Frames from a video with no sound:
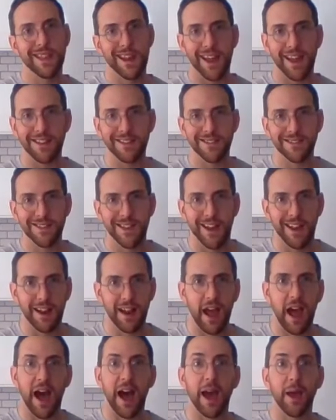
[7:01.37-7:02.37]
that I just
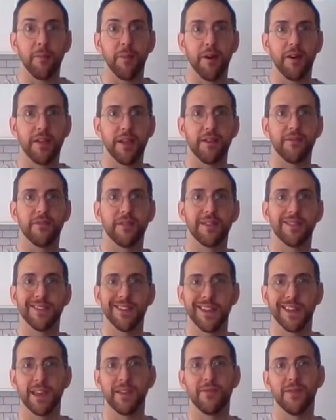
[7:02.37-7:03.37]
kind of eyeball
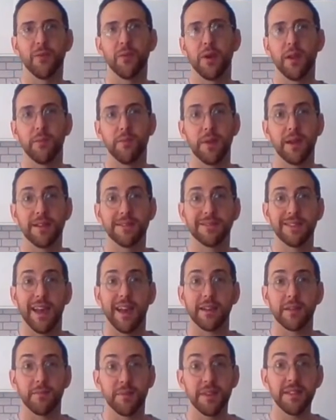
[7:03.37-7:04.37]
everything. If you want to be
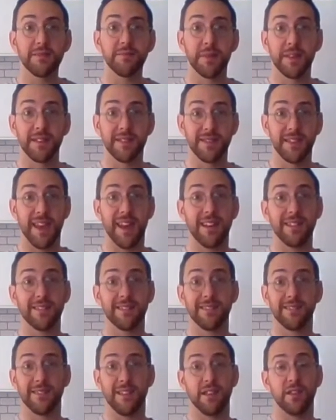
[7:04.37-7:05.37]
exact, please be
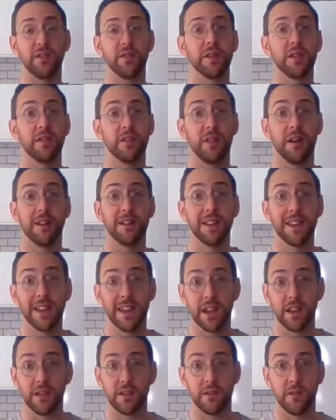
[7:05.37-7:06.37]
exact, because then you can log it
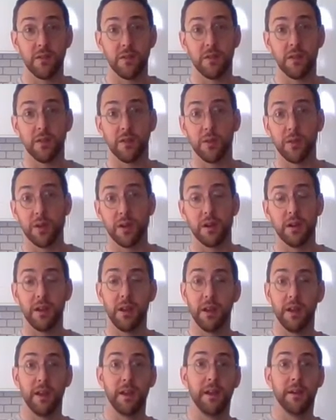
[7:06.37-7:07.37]
into your
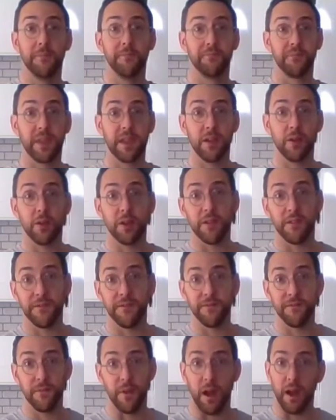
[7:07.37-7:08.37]
your
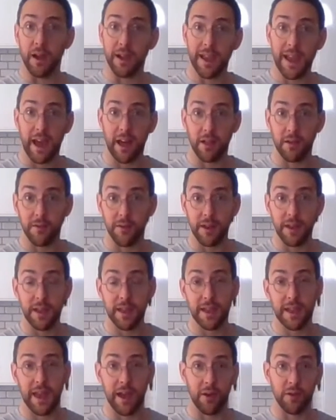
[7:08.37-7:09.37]

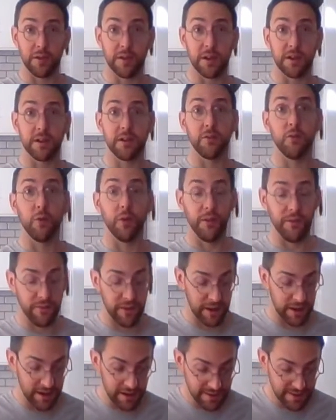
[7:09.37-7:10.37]
calorie counter or
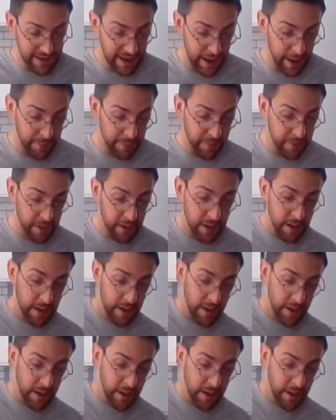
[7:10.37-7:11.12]
fitness app.